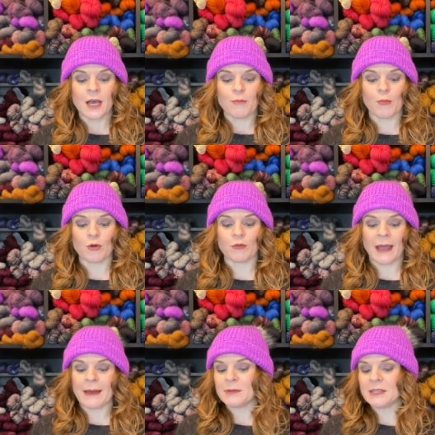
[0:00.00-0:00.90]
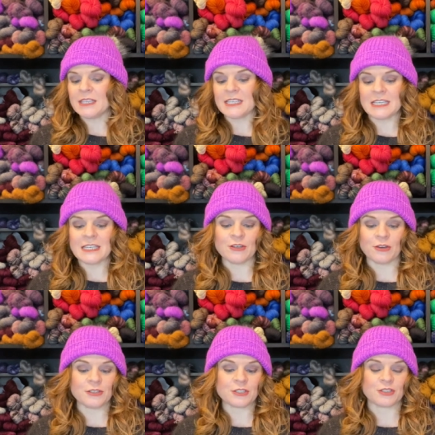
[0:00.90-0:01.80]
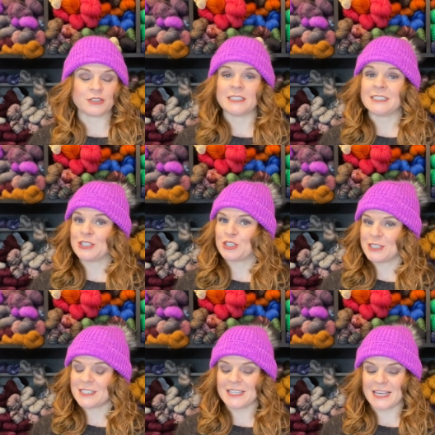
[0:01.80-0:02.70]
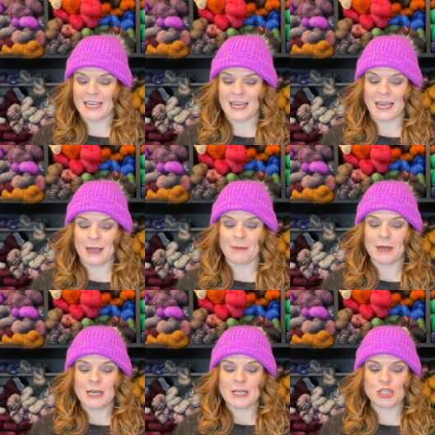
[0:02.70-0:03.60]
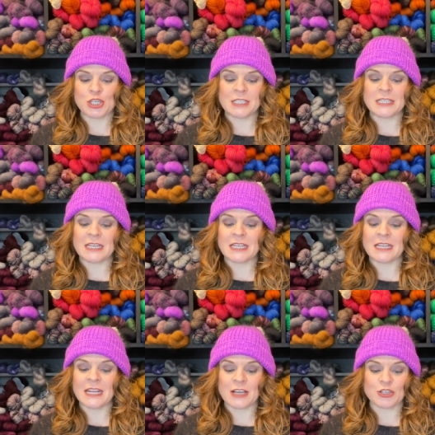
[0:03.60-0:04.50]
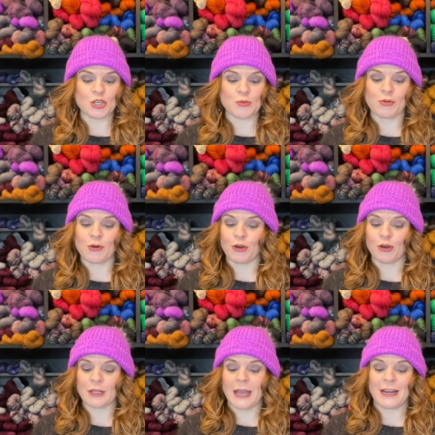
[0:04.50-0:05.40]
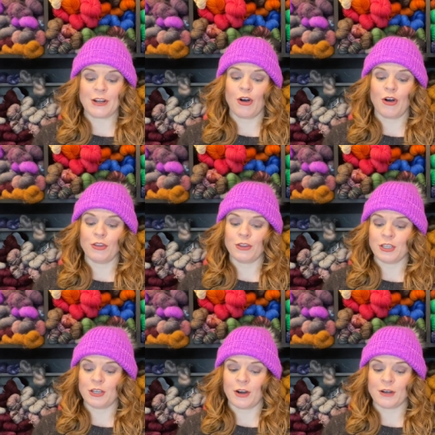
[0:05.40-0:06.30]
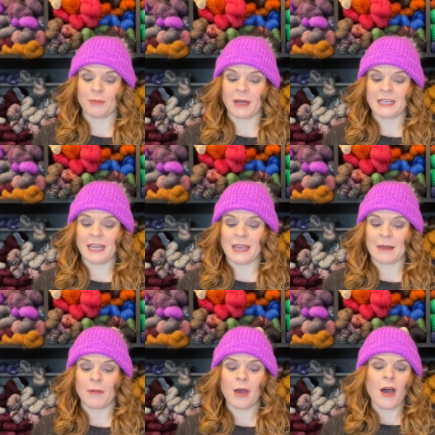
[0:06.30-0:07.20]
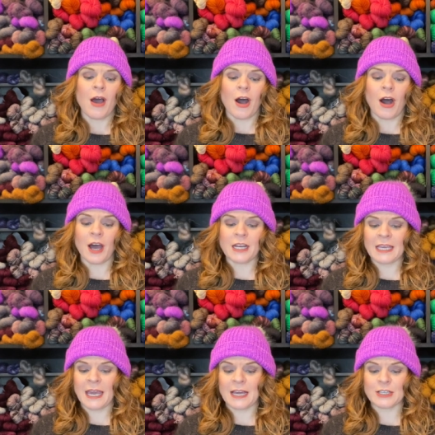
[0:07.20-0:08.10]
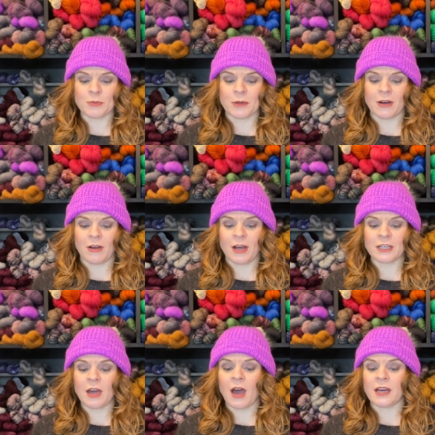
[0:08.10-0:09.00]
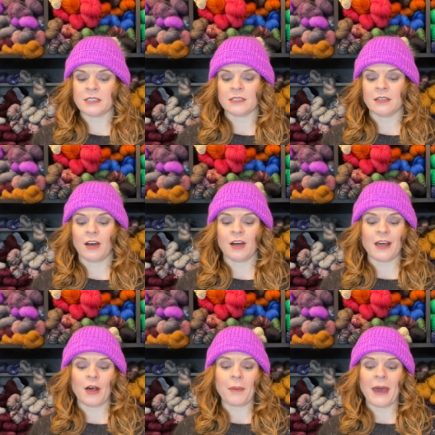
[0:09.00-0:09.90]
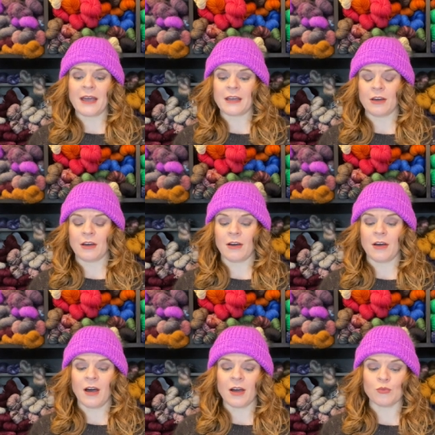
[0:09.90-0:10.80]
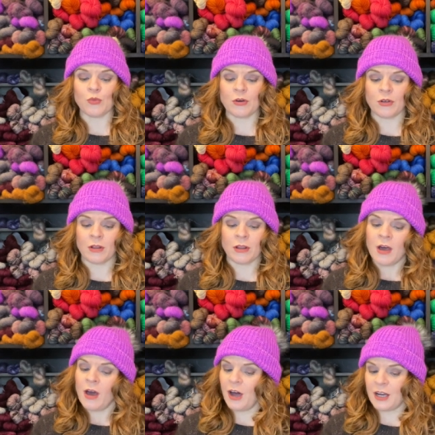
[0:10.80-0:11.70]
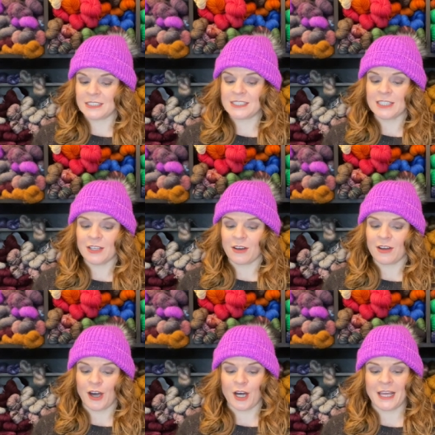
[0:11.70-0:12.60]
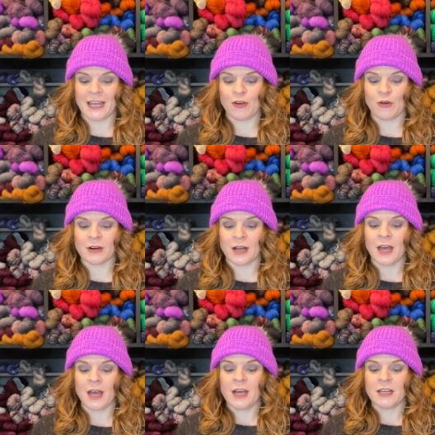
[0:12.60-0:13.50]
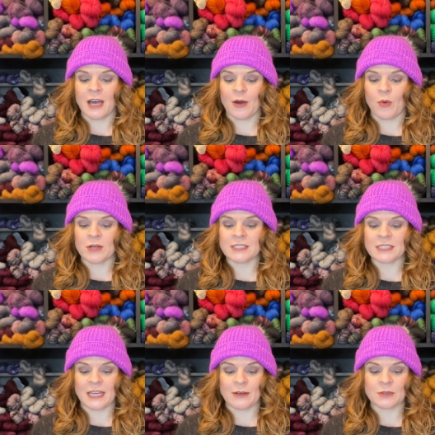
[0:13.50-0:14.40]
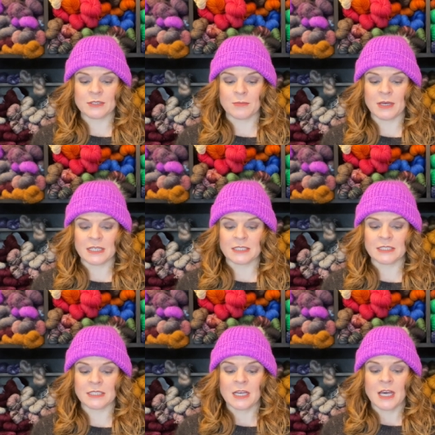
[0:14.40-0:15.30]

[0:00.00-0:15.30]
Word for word: More rapid than eagles, her stitches they came. She knitted, she purled, and called the yarn by name on cashmere, on cotton, on alpaca, on wool, on silk, on angora, not one skein was missed.